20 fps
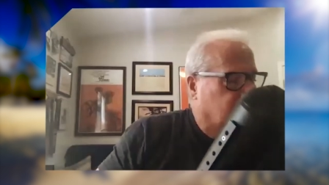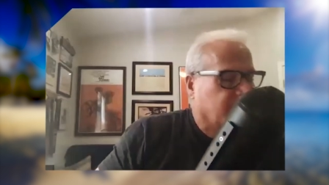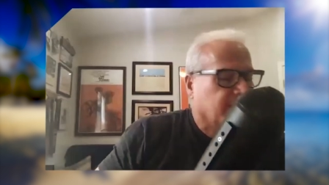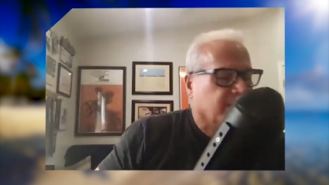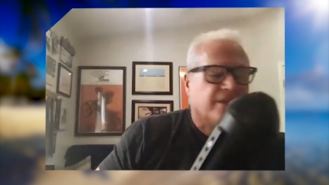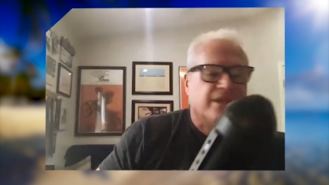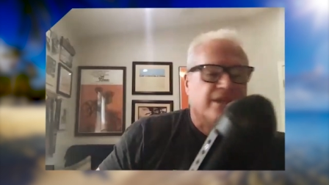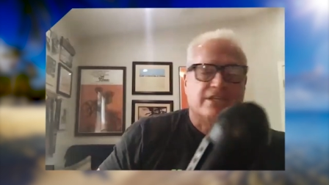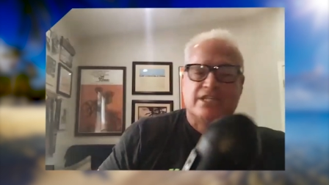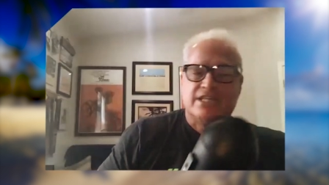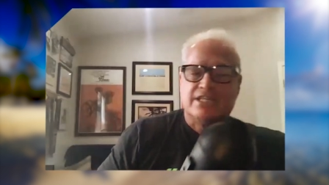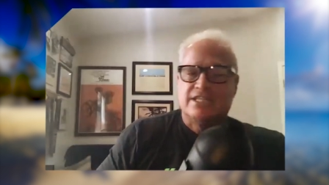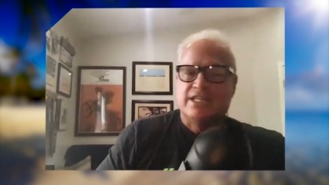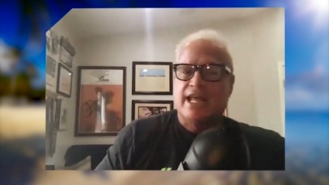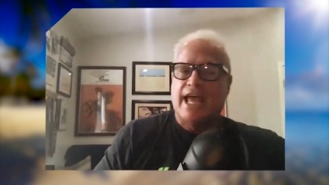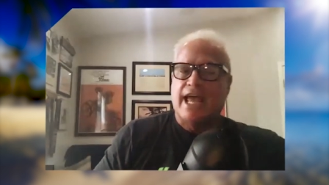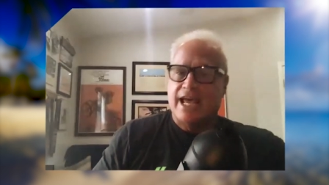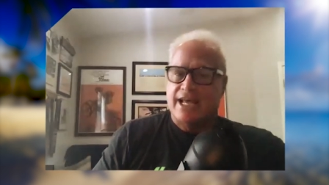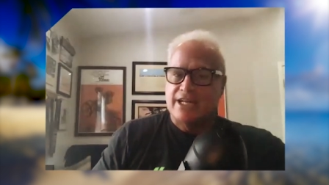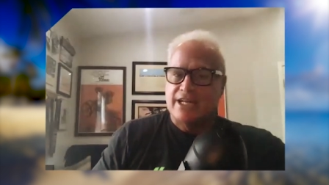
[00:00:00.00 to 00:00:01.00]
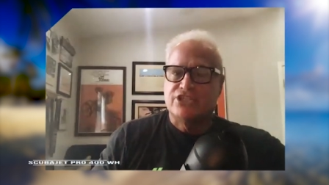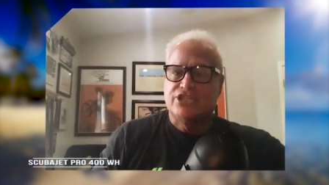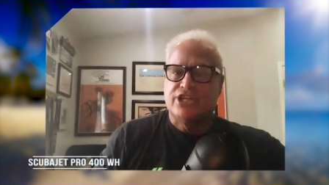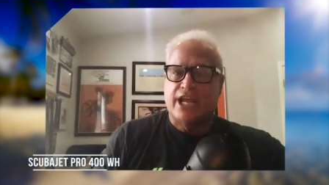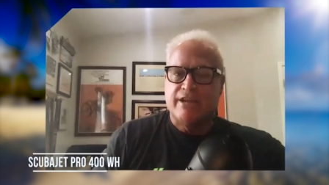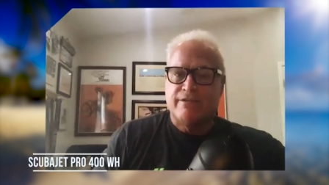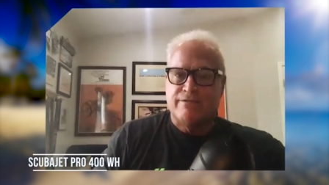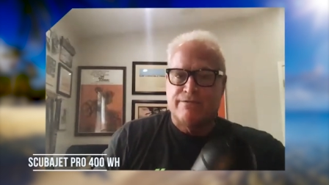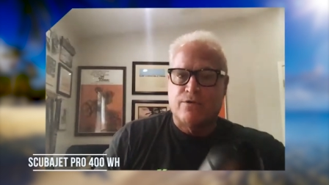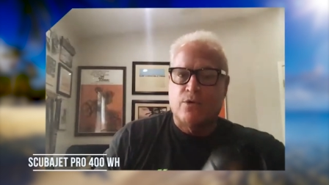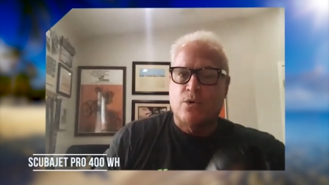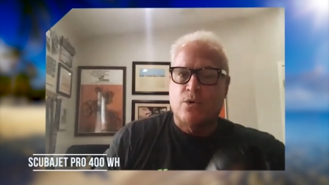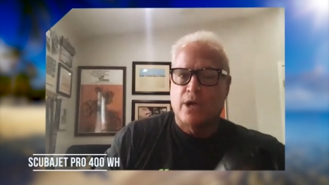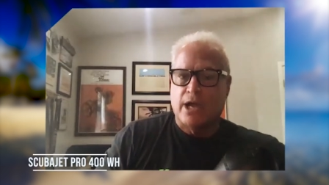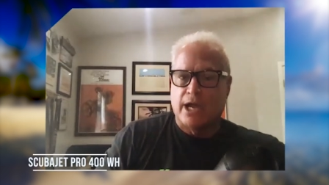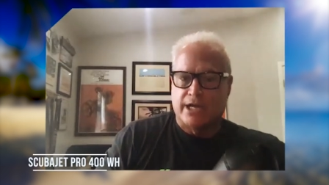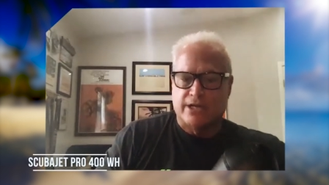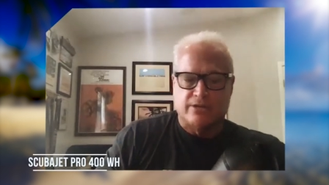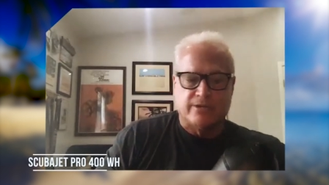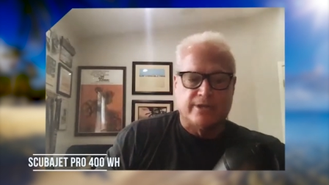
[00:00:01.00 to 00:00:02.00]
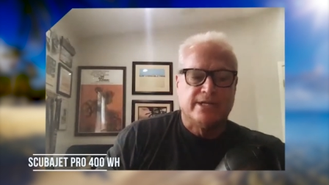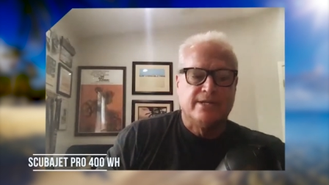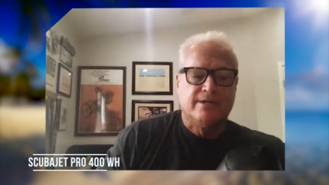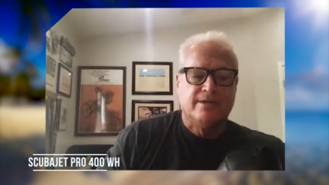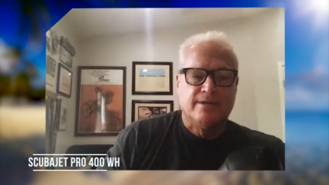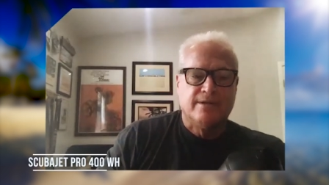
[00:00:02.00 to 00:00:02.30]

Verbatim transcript: this is the SJ400,